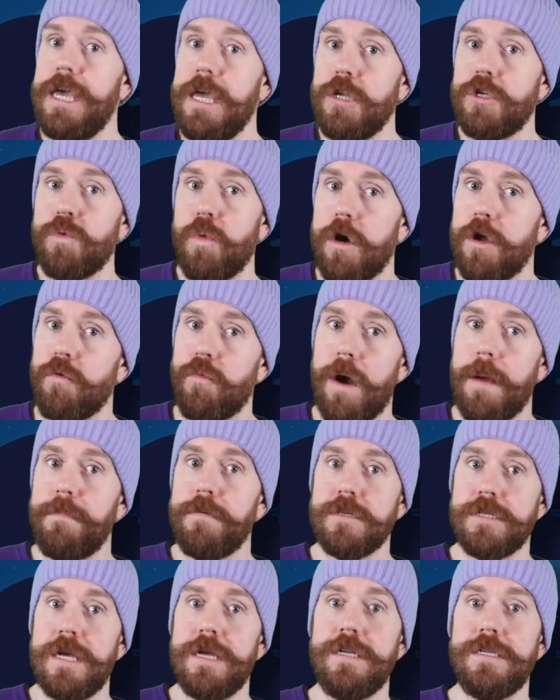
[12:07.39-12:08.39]
each one
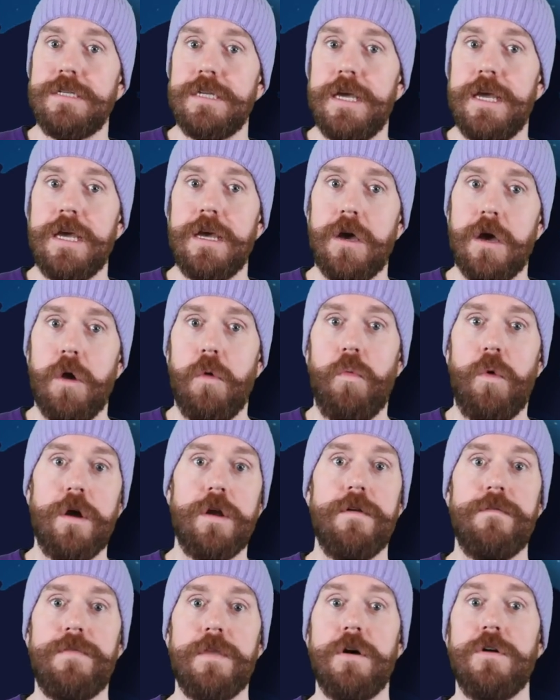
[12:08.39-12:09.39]
representing one
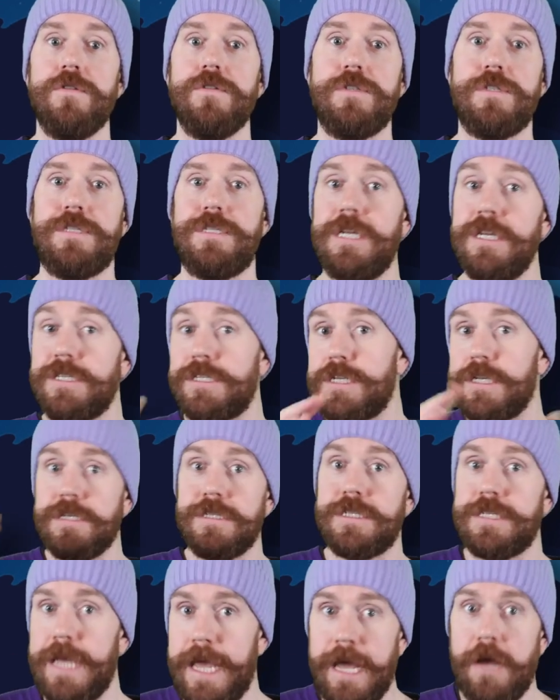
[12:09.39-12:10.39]
of those
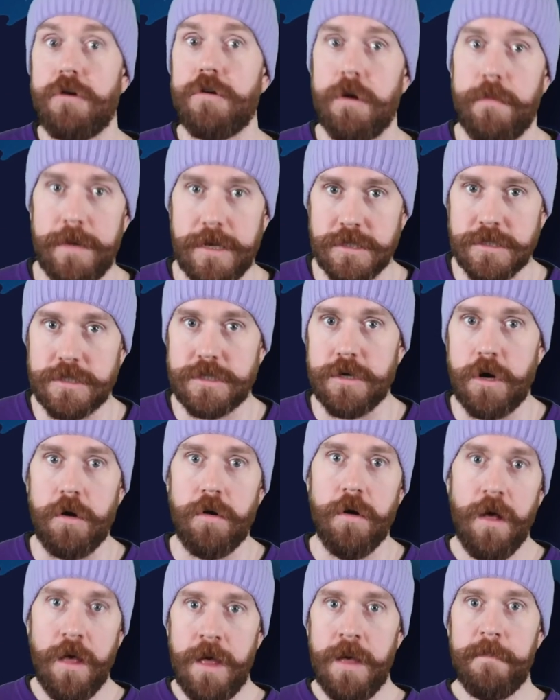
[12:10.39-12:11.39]
distance increments.
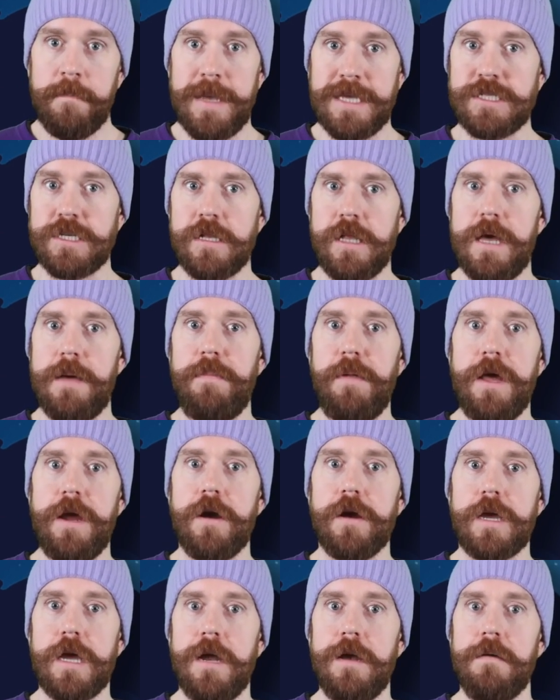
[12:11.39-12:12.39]
So basically a
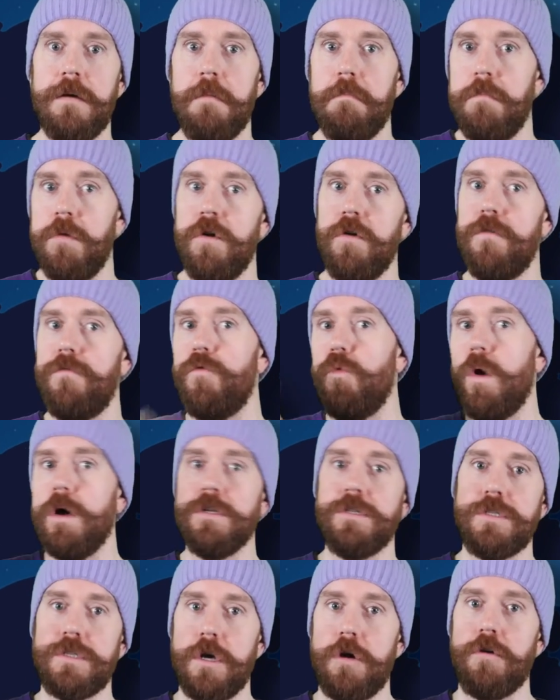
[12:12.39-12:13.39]
player can move
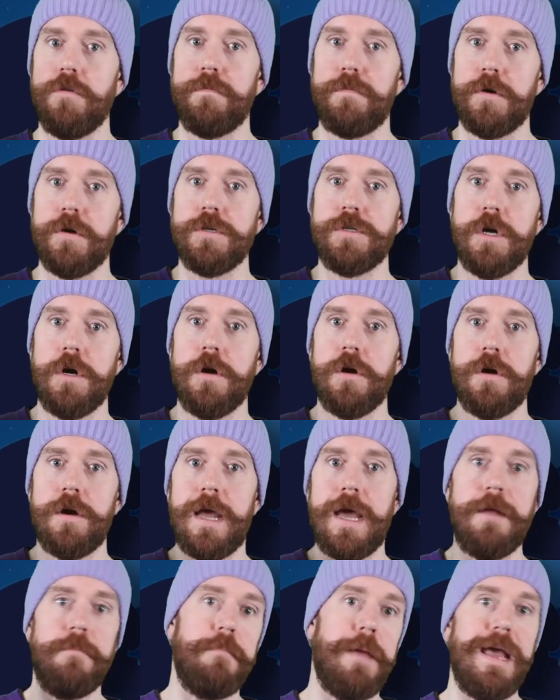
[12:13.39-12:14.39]
1 zone per turn
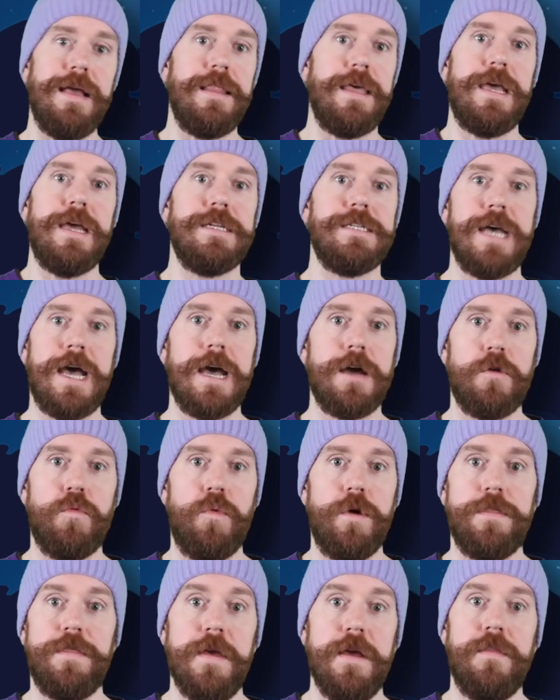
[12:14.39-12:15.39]
and melee attack
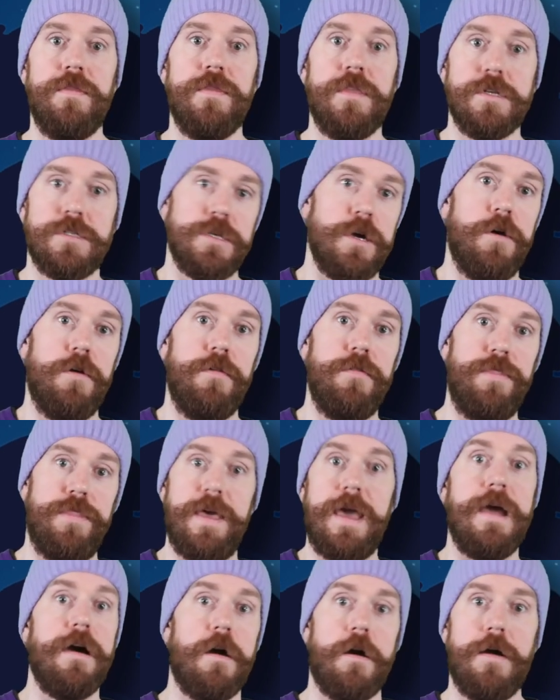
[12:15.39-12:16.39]
within the zone
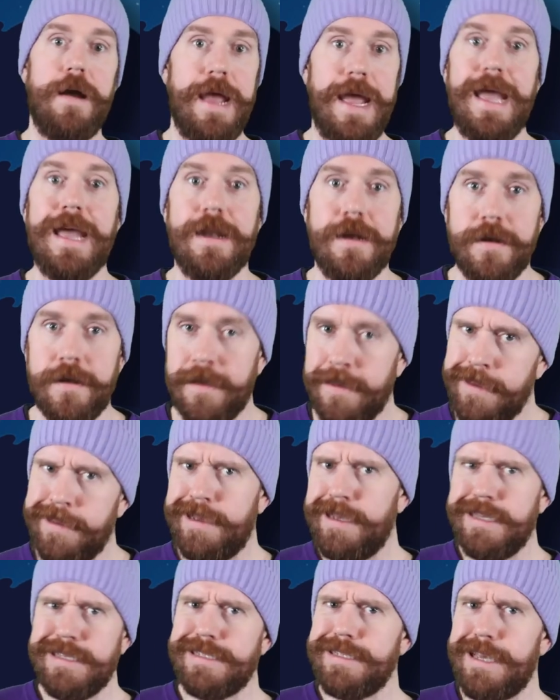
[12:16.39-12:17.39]
they are in.
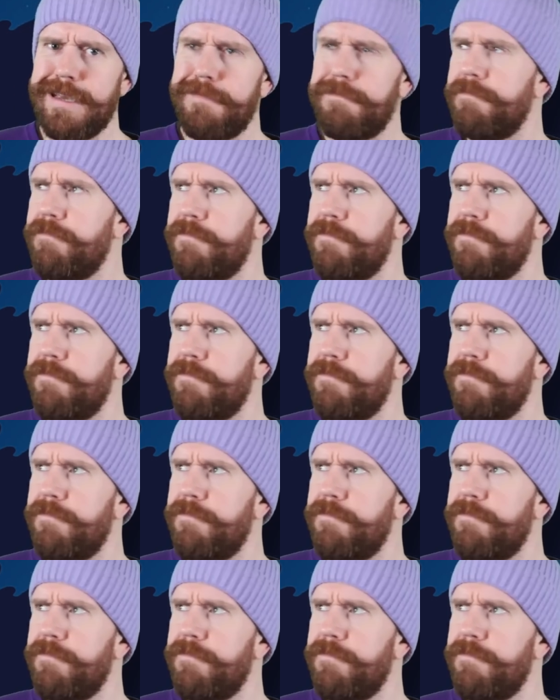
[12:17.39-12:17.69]
It's like